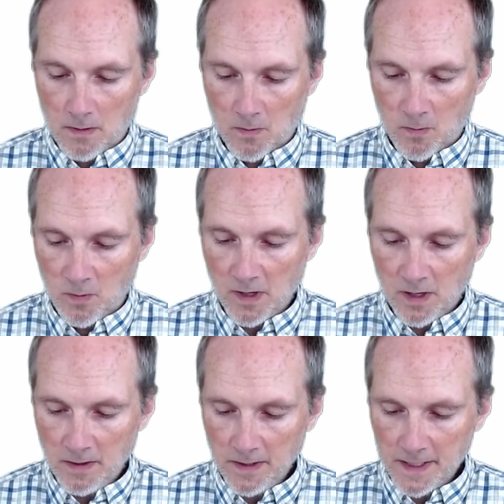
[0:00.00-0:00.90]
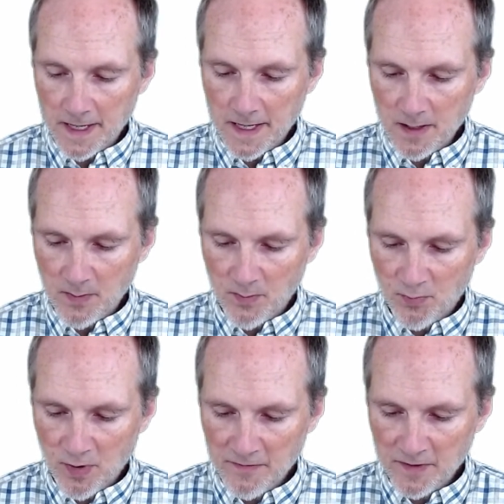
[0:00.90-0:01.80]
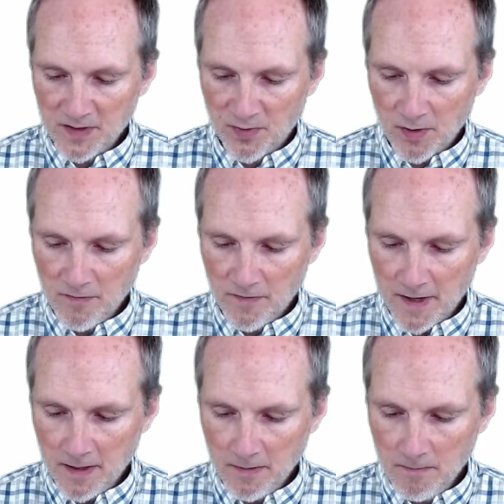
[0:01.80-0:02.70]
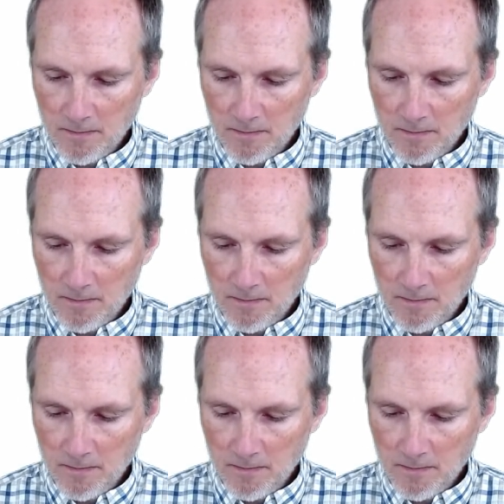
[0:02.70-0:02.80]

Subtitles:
we'll call it a preference profile.